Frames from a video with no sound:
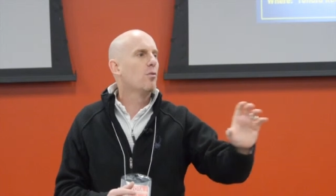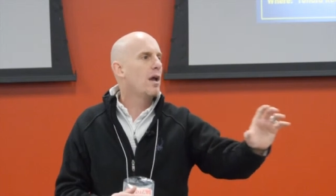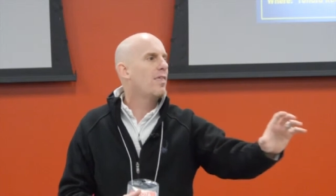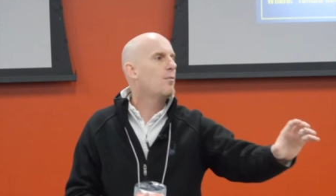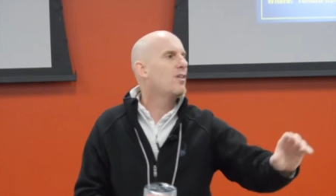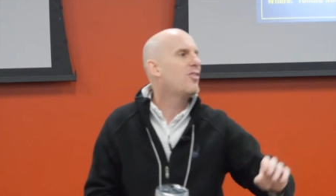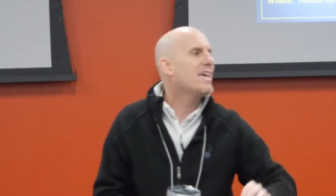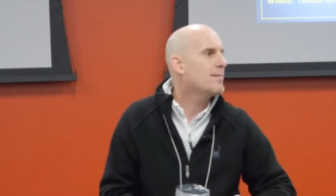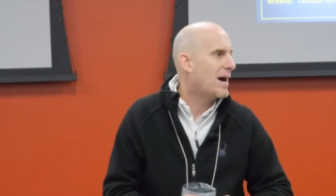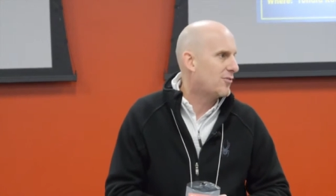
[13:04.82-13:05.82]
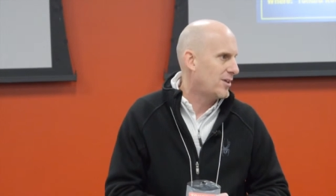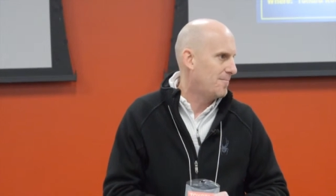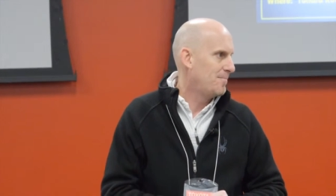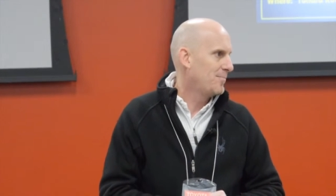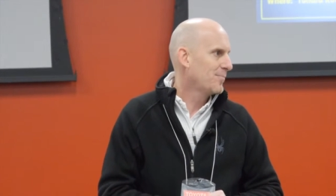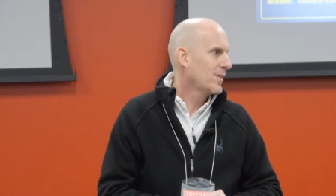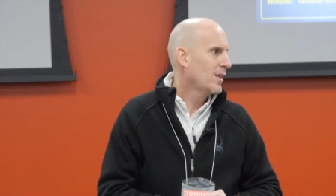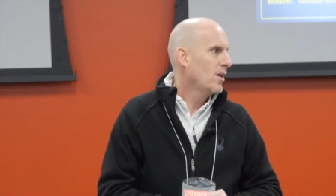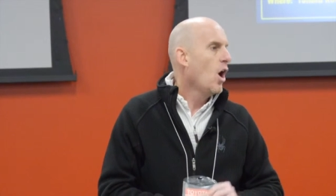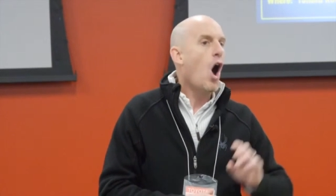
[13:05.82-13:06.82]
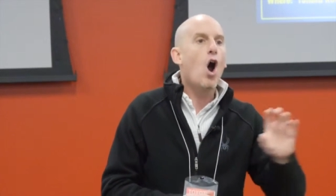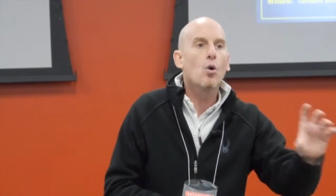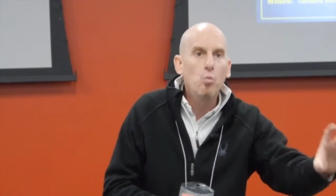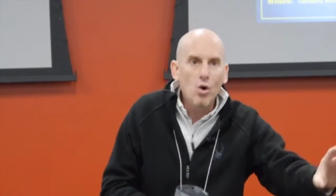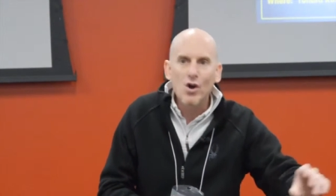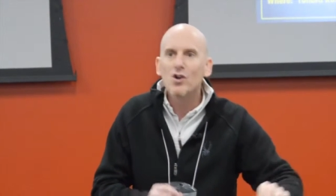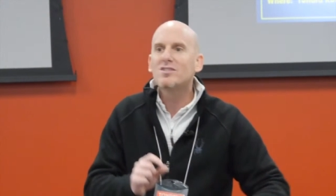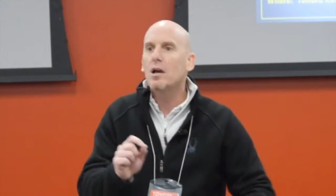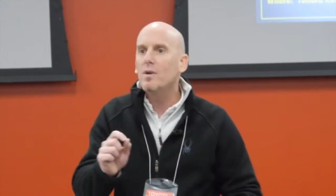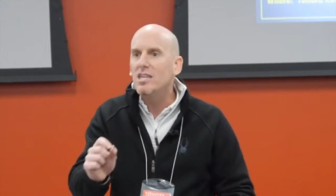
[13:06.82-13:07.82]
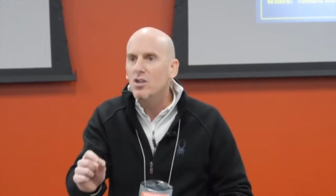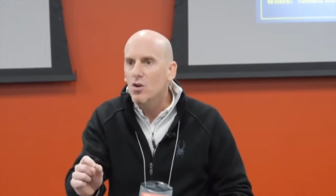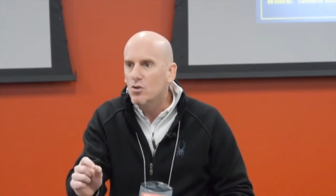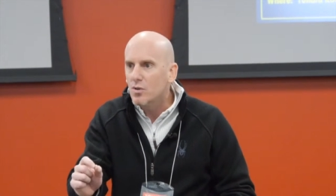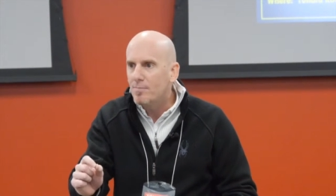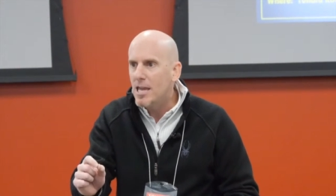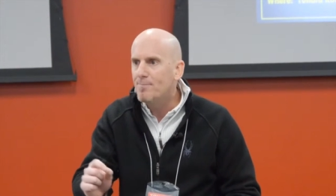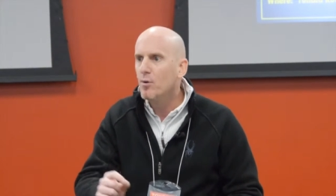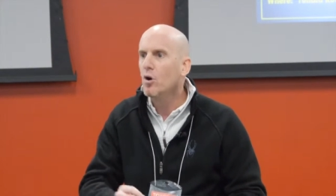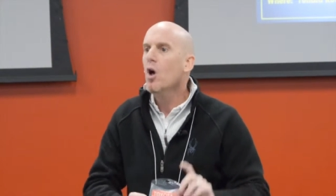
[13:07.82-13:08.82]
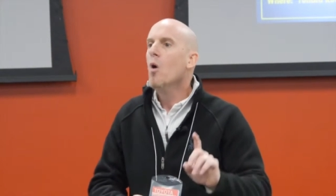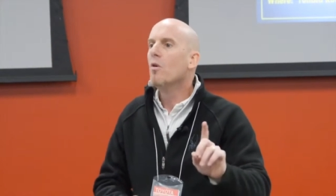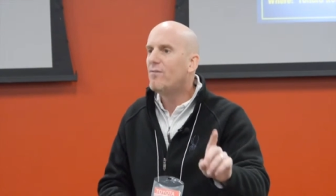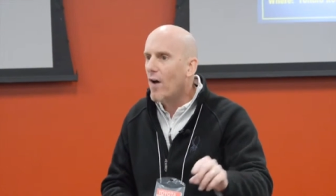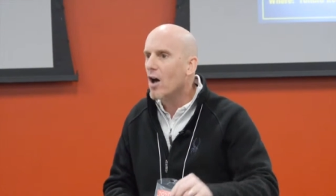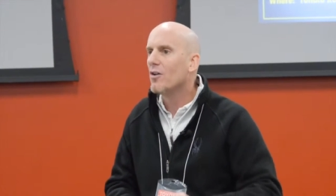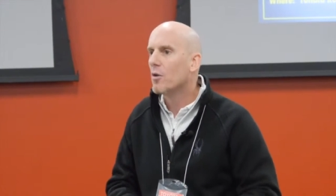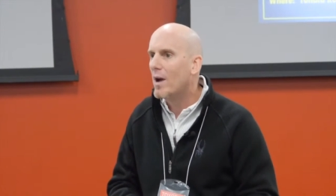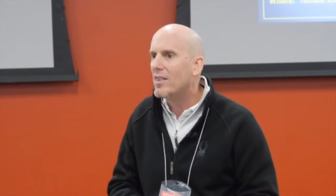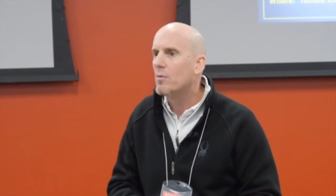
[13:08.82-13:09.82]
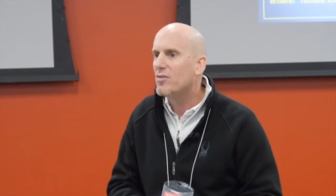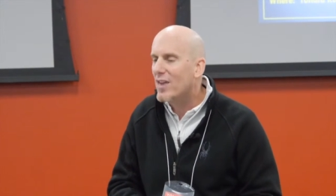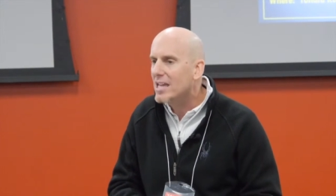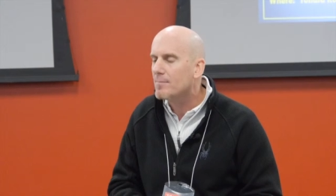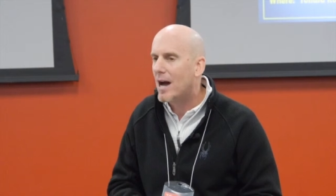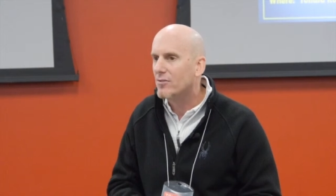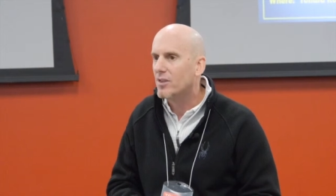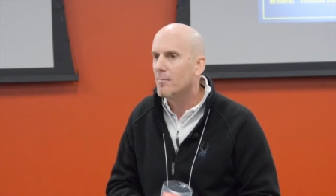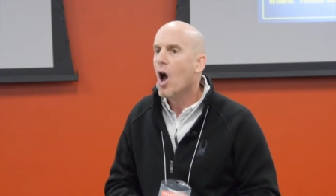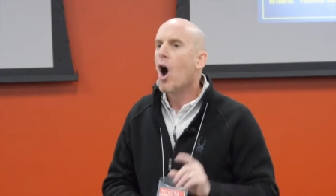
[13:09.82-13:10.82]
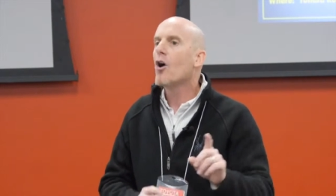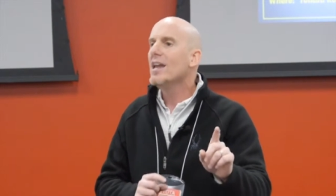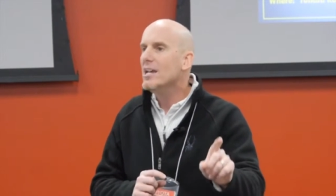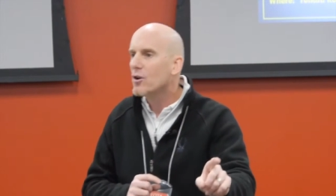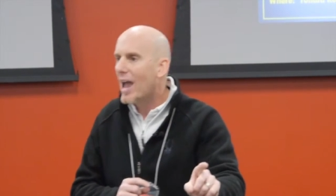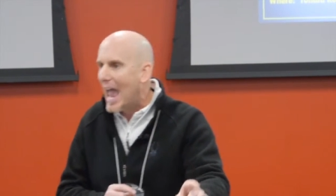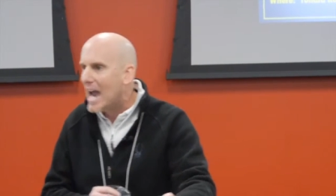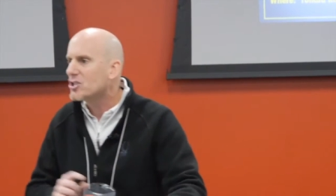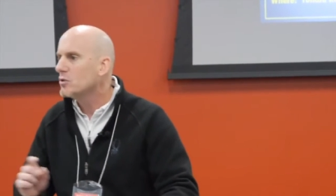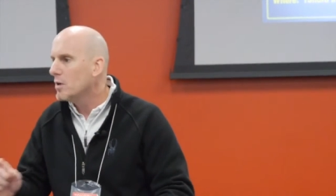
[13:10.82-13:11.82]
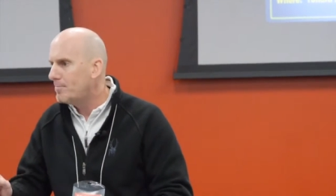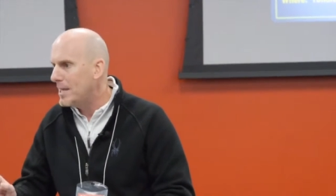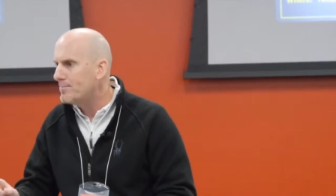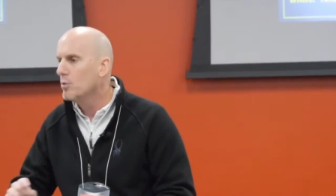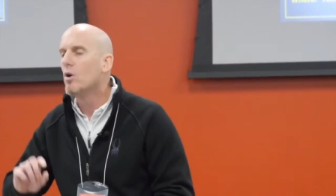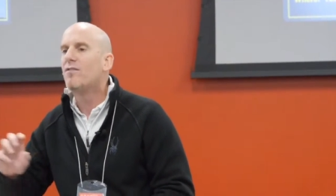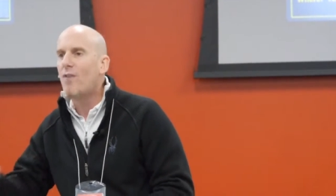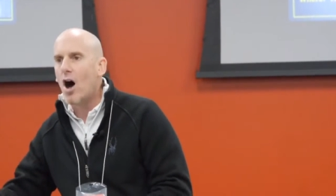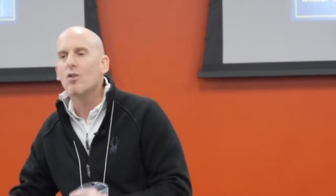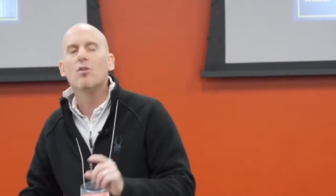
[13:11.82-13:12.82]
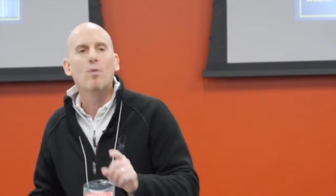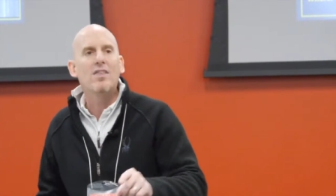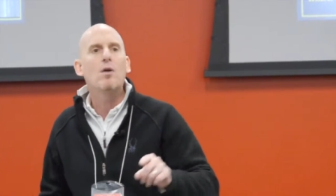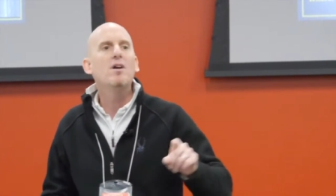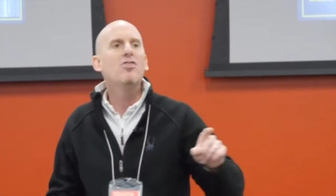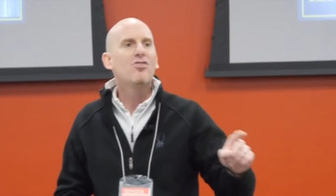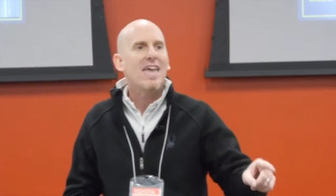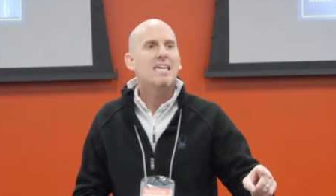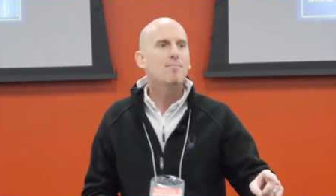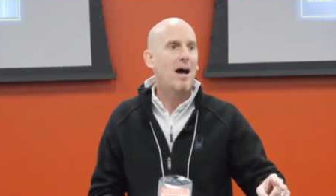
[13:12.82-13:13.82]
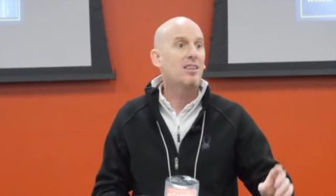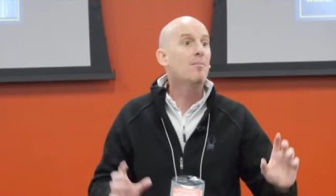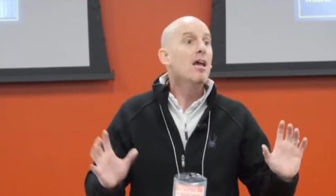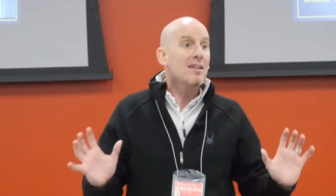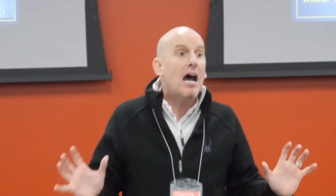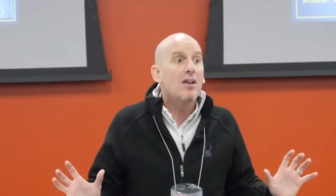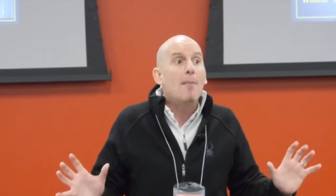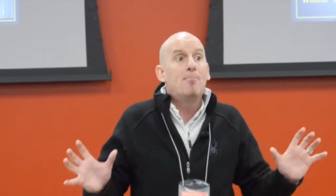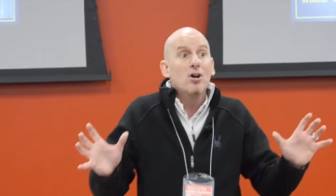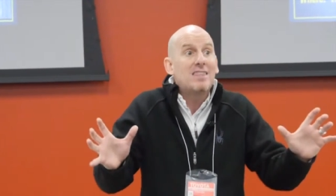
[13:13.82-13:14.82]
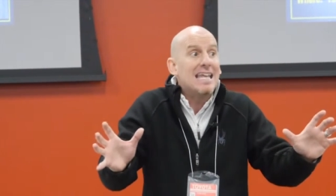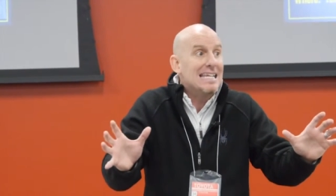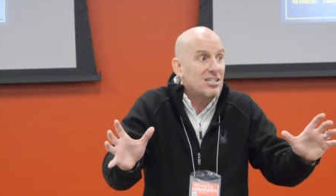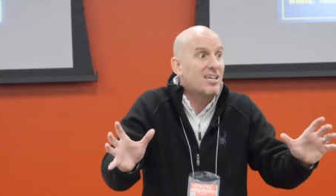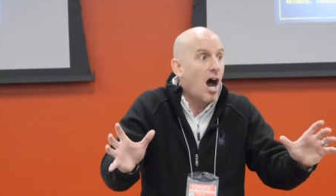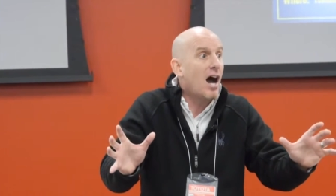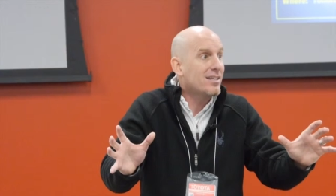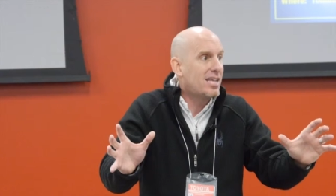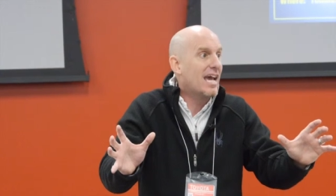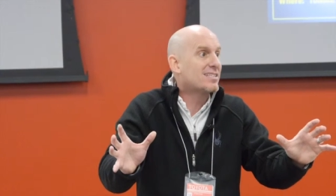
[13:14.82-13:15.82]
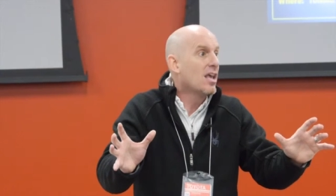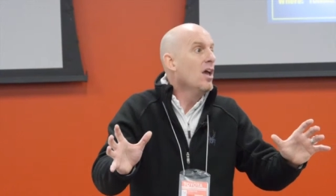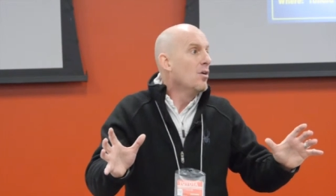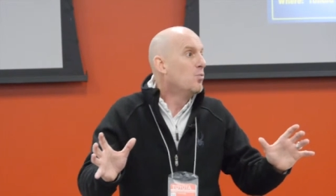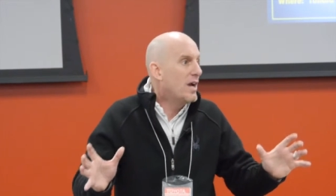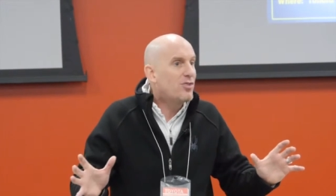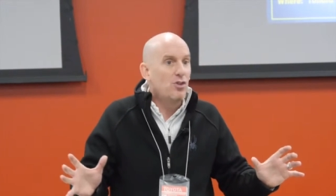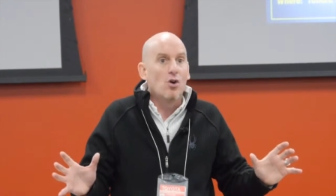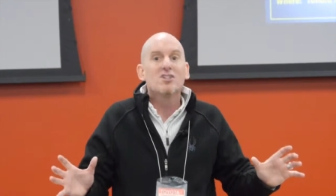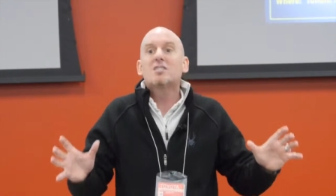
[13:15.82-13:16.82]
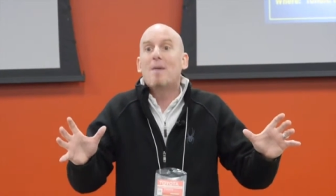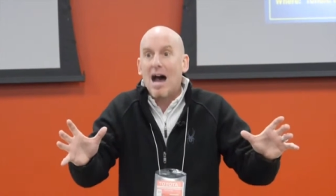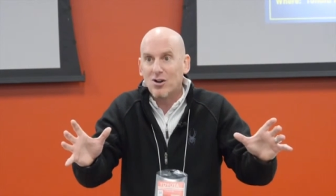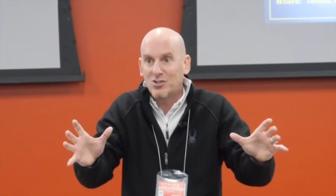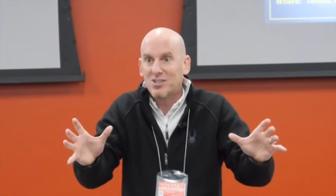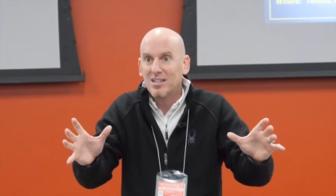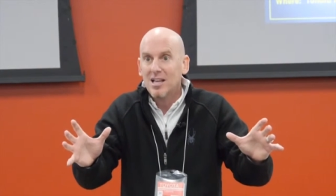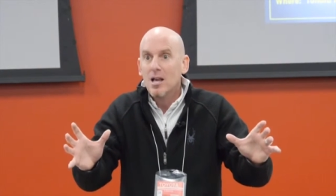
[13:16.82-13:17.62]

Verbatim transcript: the way that we think about them. Our words that we use with people will follow the way that we think about them. Our interaction with people will follow the way that we think about them. Now, now put that into context with your spouse.